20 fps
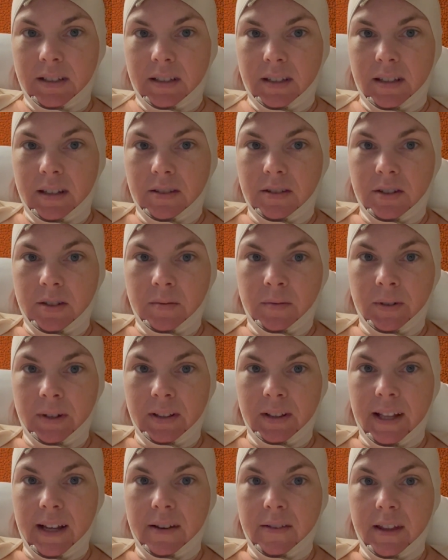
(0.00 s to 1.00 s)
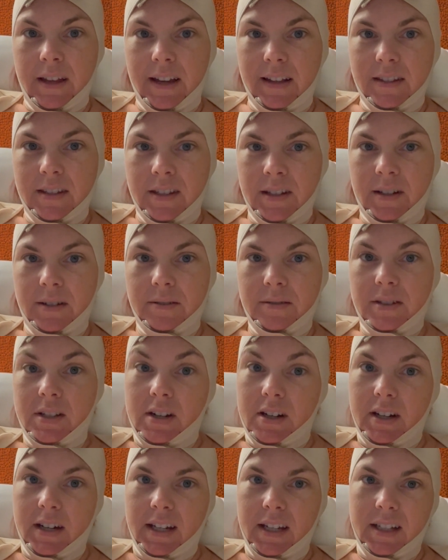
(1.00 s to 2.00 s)
you two won't allow that, so
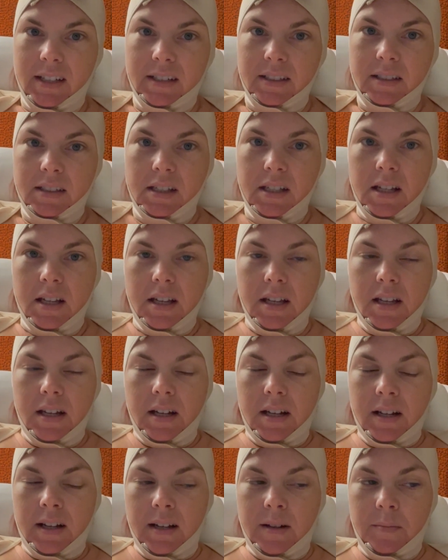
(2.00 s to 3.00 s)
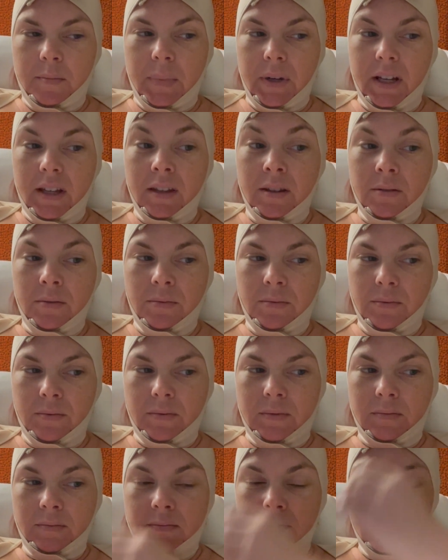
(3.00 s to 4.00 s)
sorry. Uh, but you,
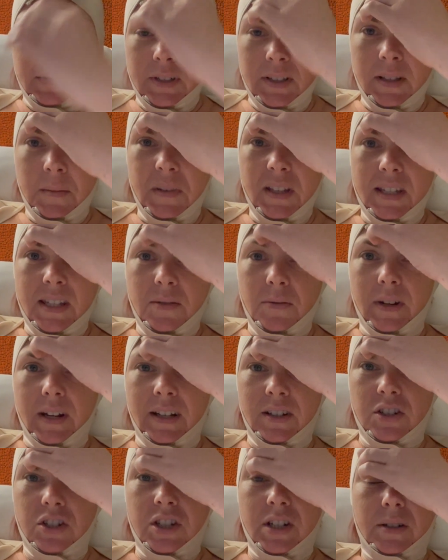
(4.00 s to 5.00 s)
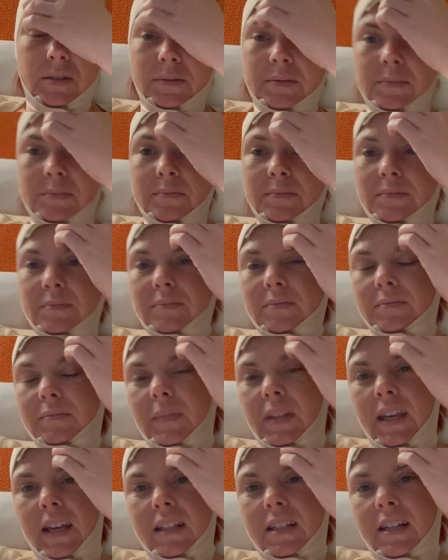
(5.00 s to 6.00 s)
well, let me see what I can show.
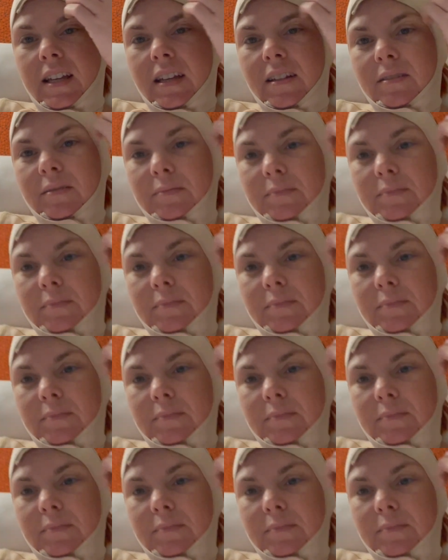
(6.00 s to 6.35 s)
Hang tight.